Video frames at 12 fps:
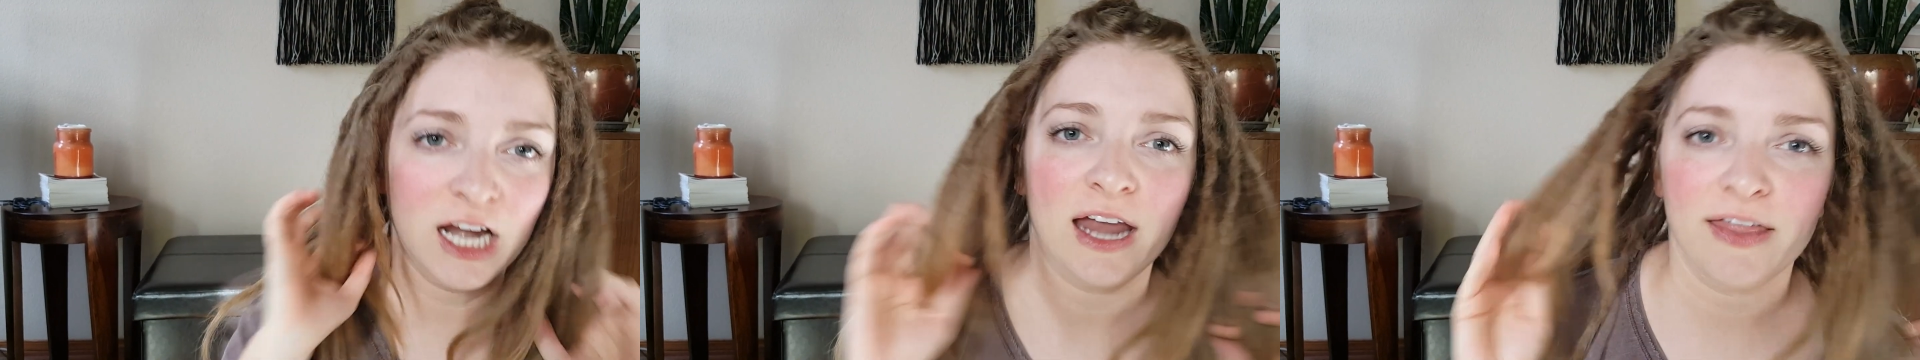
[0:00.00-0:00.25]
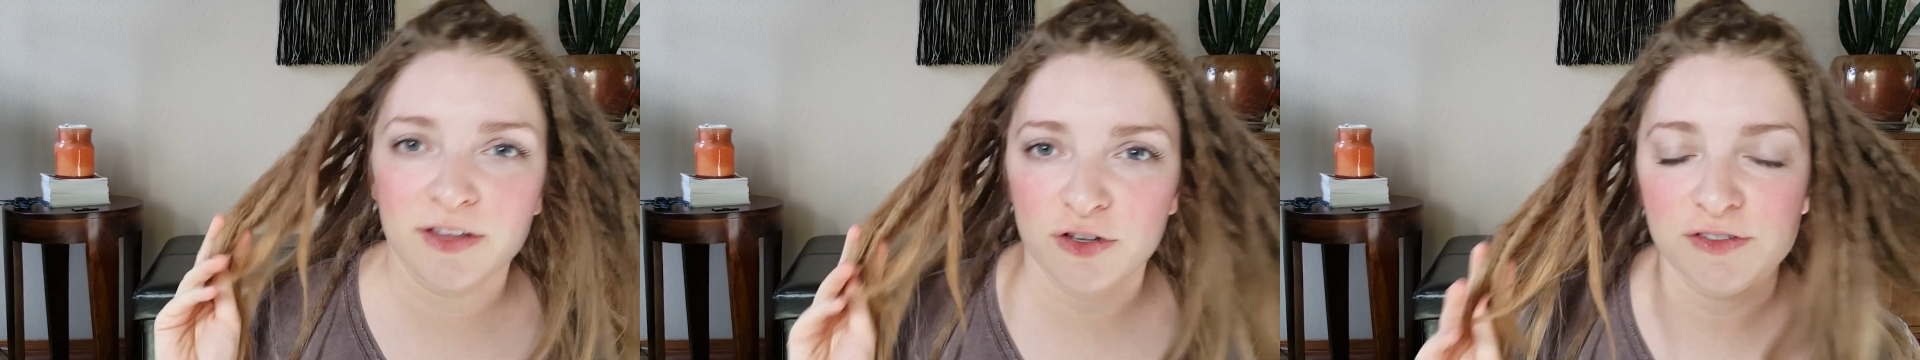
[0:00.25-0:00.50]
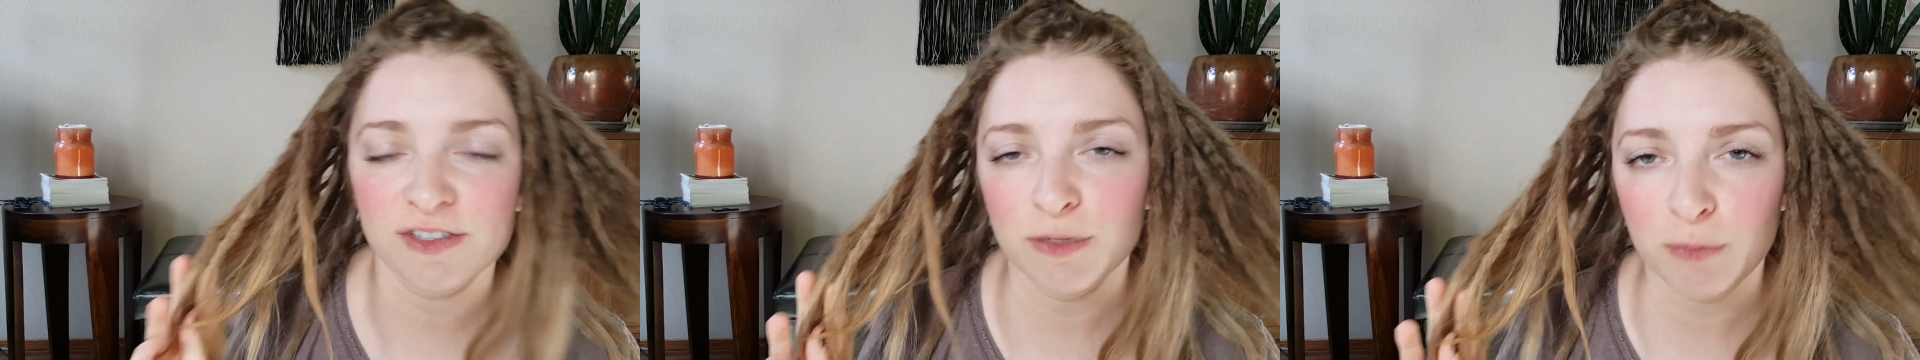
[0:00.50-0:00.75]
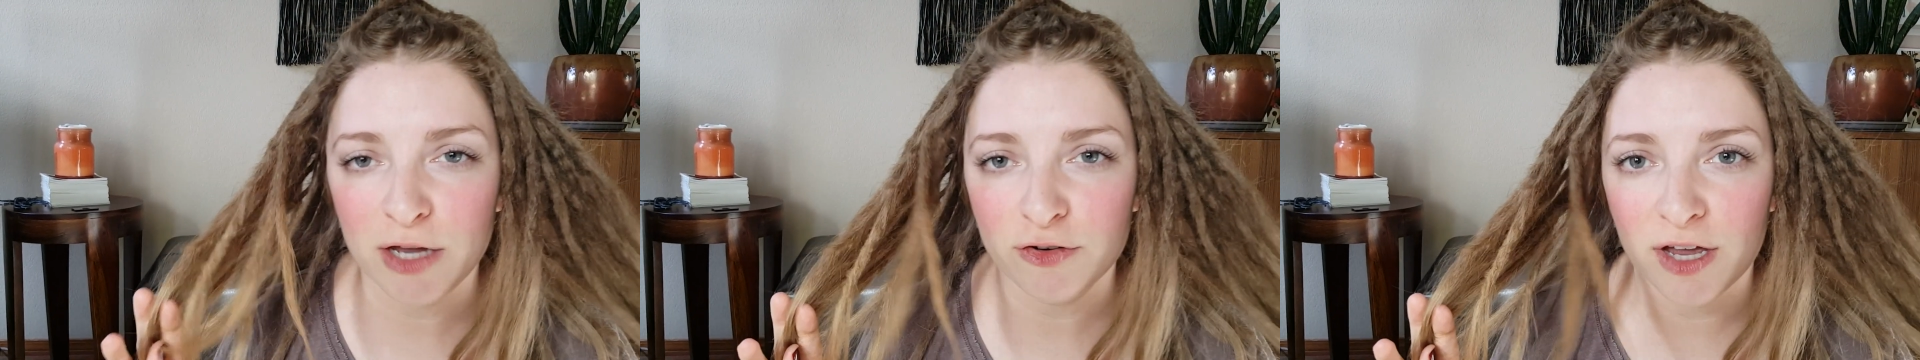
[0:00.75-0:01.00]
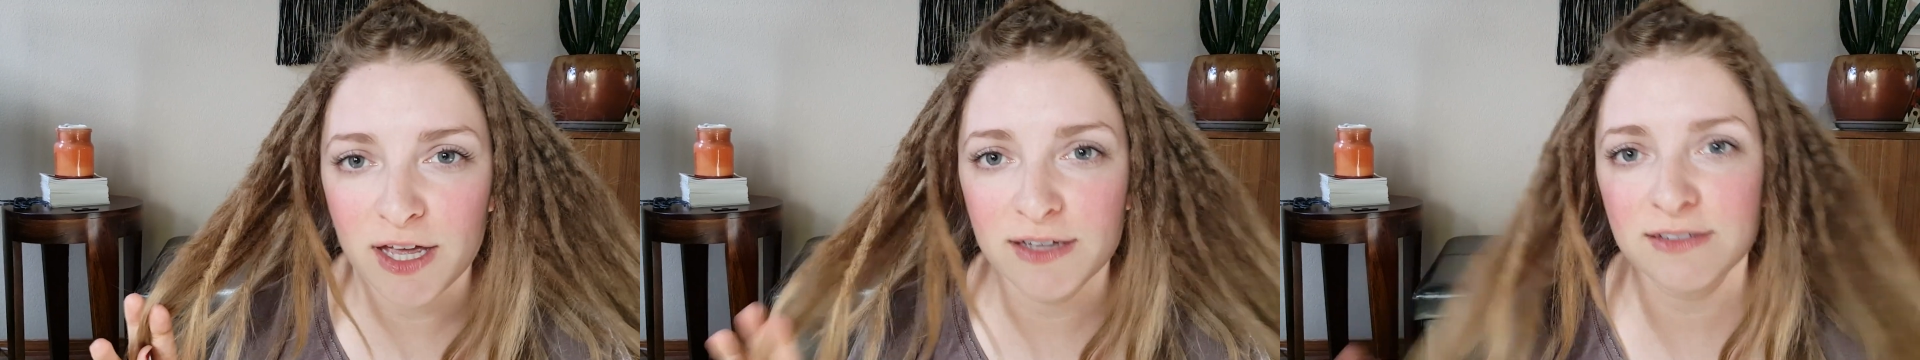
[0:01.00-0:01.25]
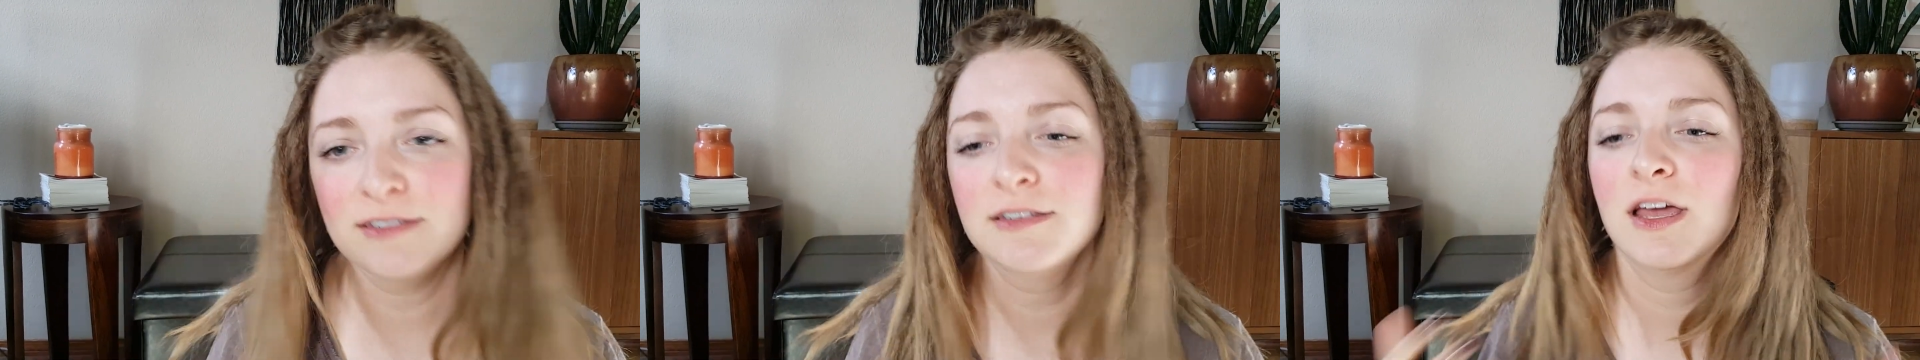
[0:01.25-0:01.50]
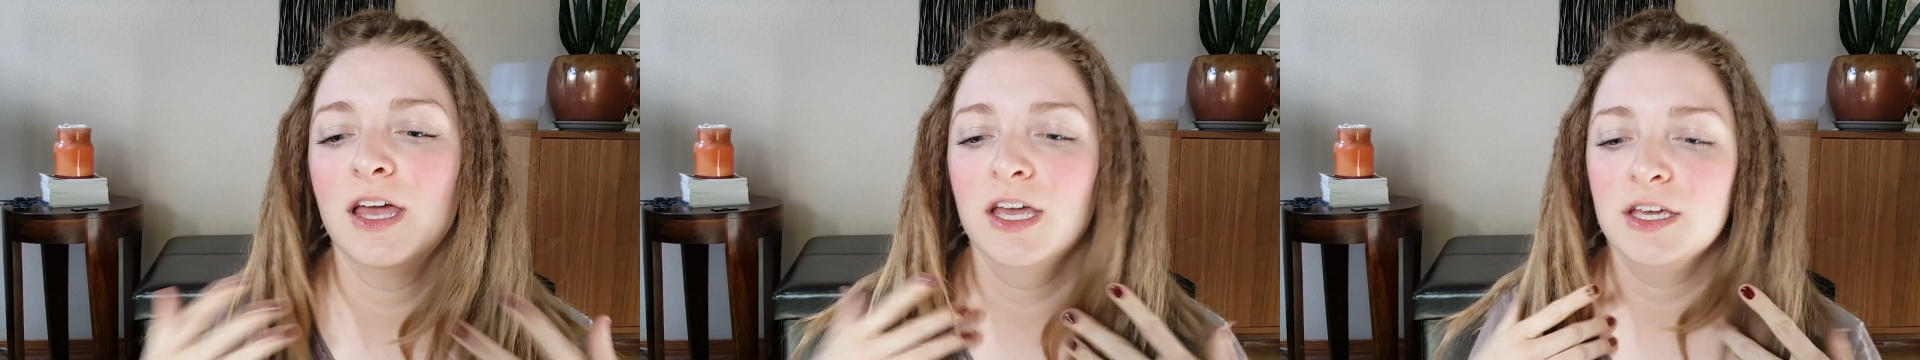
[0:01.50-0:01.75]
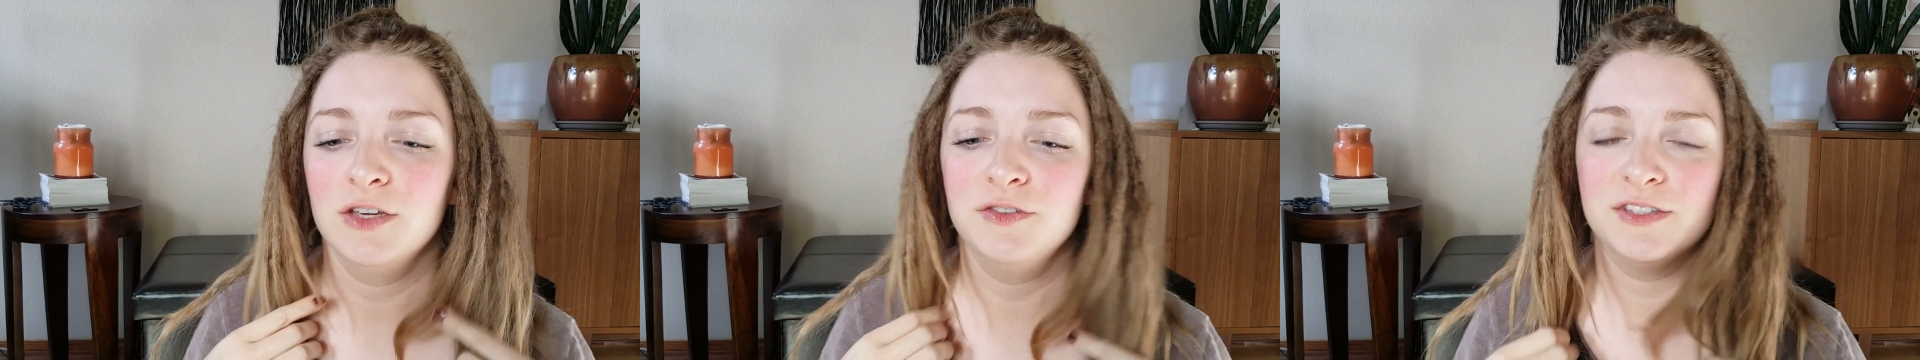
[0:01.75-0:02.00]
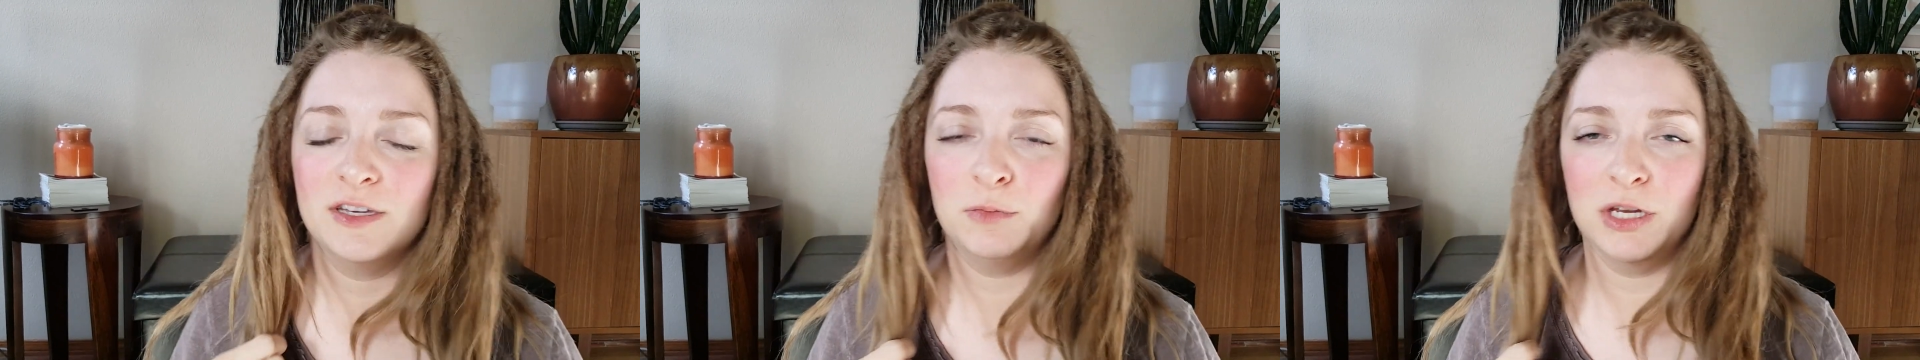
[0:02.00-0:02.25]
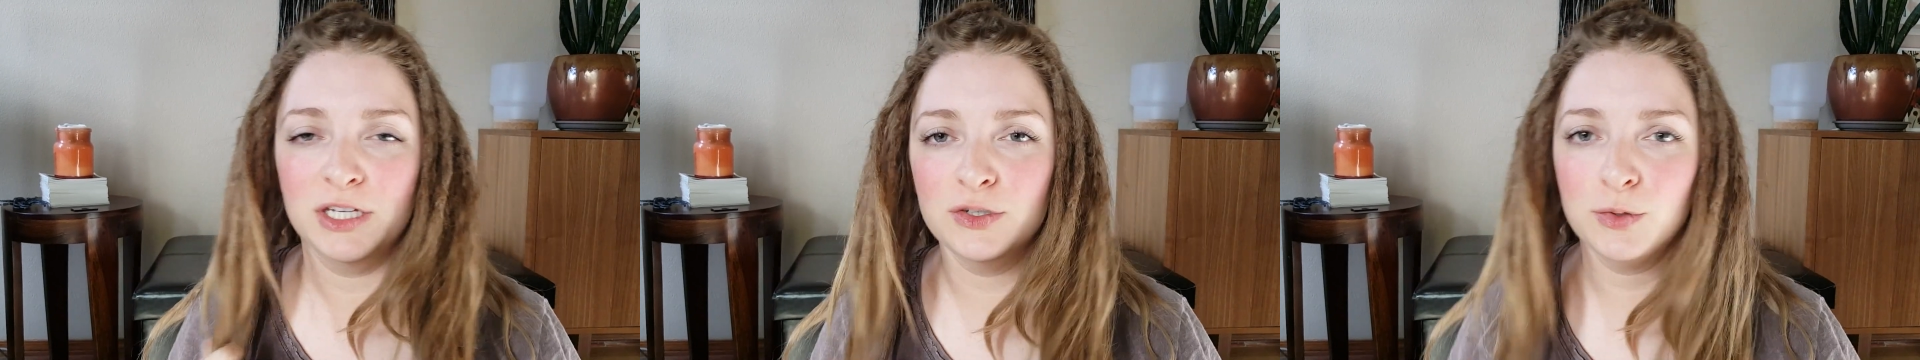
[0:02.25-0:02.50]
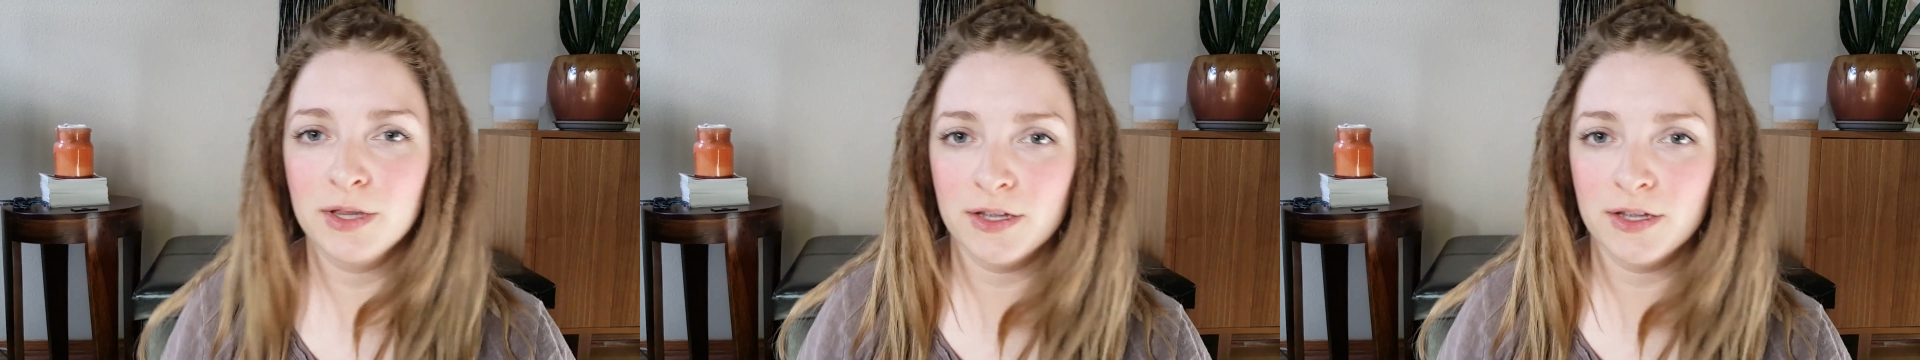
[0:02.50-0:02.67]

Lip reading: now that you've seen my dreads, you've seen me do a